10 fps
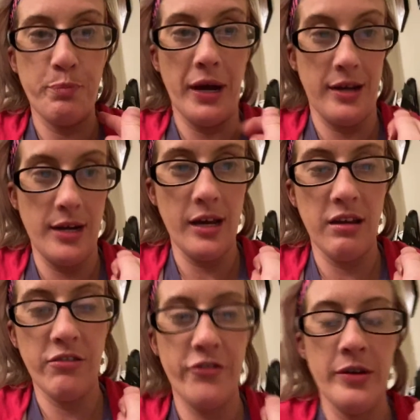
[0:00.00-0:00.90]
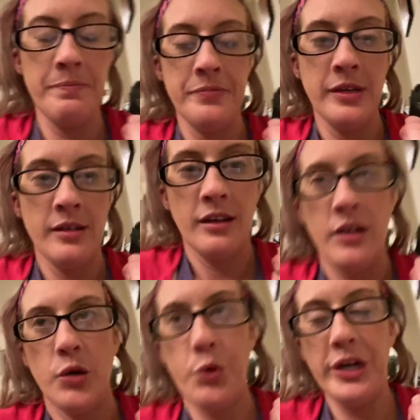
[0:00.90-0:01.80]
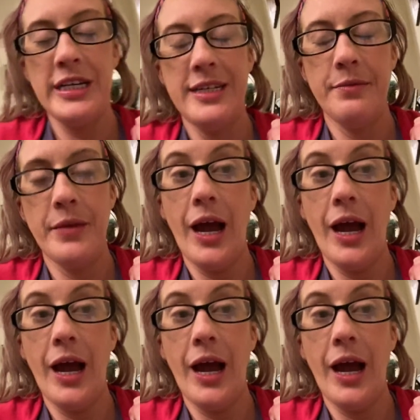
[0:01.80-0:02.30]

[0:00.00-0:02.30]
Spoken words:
by a knife. Granted,